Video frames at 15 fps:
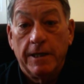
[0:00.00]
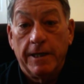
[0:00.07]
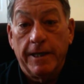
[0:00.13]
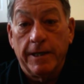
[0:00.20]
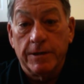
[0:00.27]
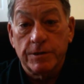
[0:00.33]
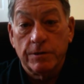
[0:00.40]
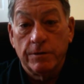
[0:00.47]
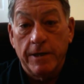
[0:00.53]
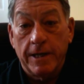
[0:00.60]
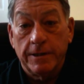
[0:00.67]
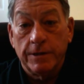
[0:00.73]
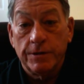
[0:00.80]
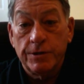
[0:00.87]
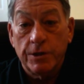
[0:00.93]
as
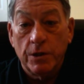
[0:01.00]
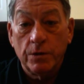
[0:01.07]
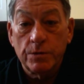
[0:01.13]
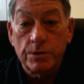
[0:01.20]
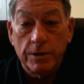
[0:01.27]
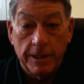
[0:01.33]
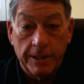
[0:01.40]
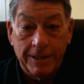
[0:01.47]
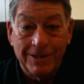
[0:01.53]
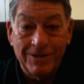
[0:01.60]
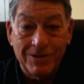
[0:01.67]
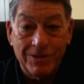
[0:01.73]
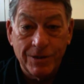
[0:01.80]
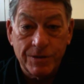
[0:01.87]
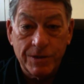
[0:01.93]
Grattan and Jones
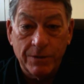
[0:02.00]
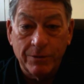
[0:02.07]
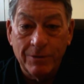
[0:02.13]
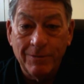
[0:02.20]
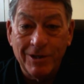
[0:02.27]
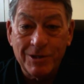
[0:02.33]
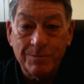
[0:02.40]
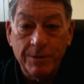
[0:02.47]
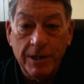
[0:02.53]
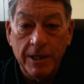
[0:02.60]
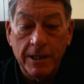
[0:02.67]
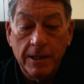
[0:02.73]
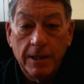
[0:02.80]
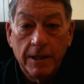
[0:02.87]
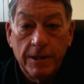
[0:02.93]
insist that we must
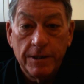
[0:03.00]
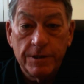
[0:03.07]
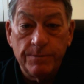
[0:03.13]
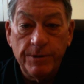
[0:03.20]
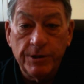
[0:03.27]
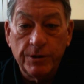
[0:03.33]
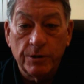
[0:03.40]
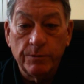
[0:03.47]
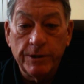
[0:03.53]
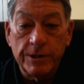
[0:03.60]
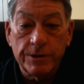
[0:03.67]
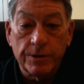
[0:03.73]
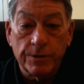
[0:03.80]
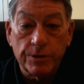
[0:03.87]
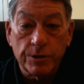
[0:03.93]
be to be good
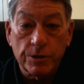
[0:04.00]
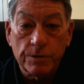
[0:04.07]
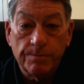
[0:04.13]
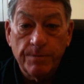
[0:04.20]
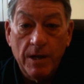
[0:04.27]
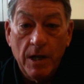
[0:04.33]
researchers.